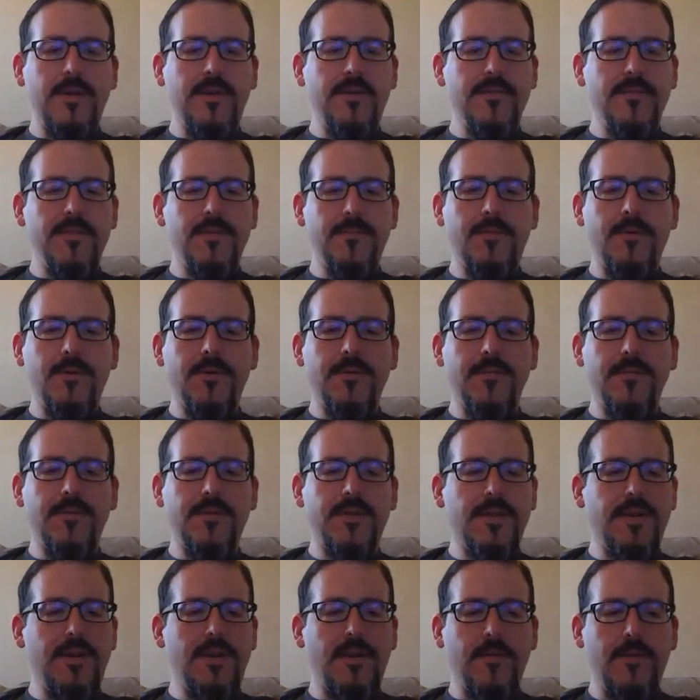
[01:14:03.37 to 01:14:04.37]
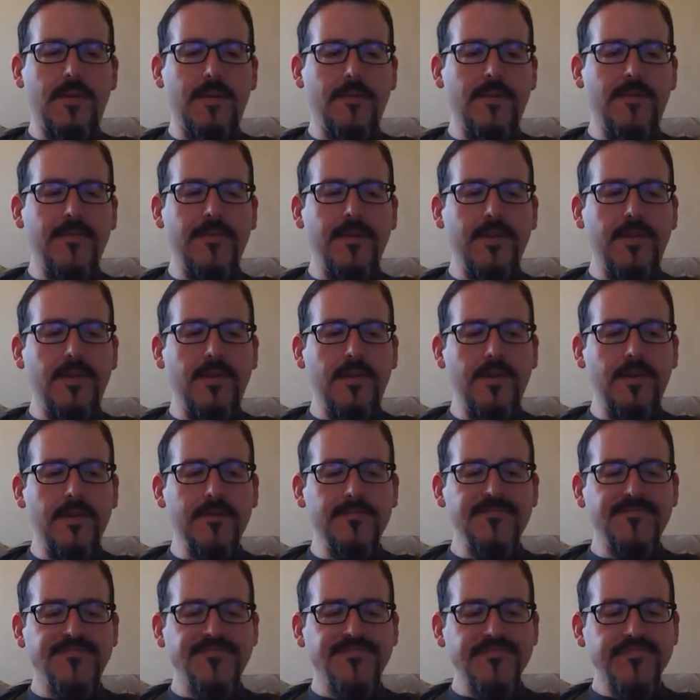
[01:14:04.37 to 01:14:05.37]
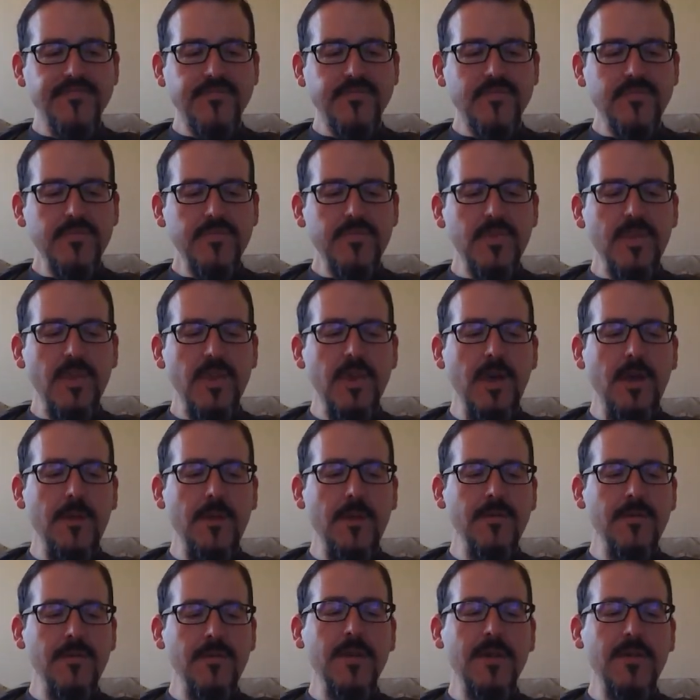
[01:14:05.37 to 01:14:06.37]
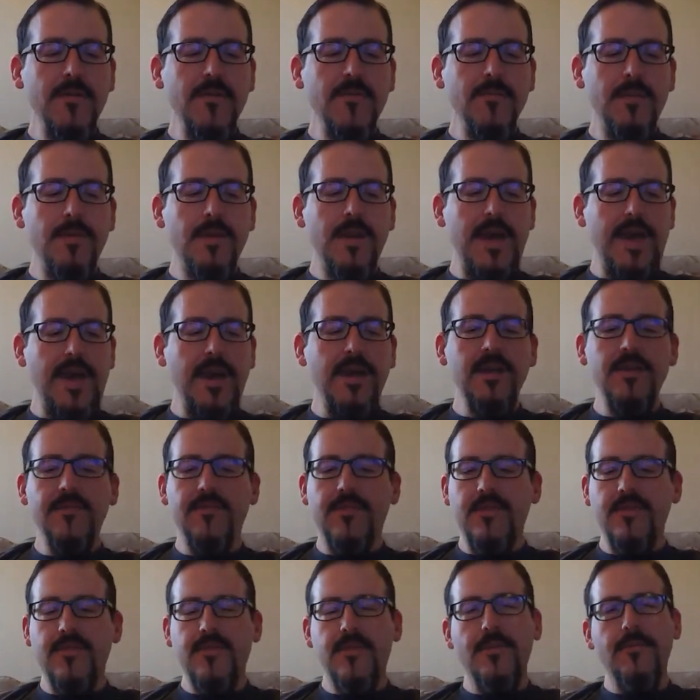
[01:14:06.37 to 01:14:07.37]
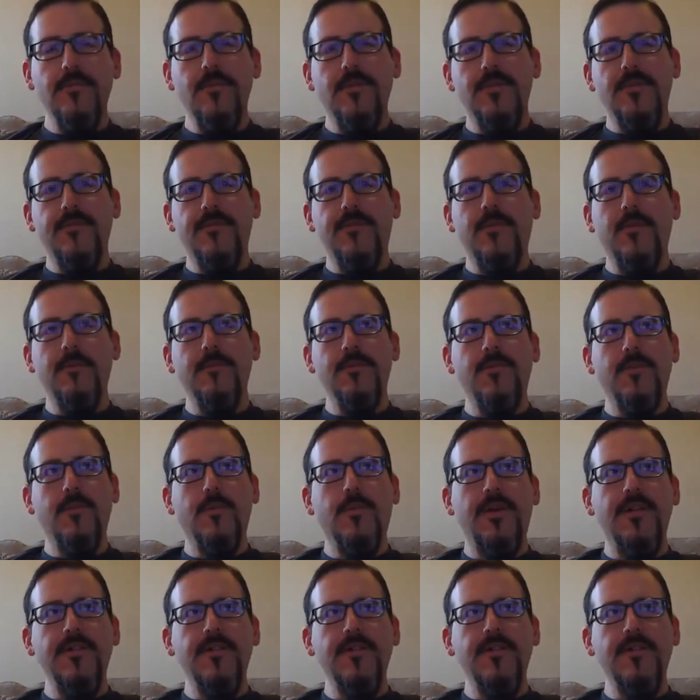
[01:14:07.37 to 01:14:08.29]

the person, and I want to be very clear. Somebody who's been active on several of the forums for quite some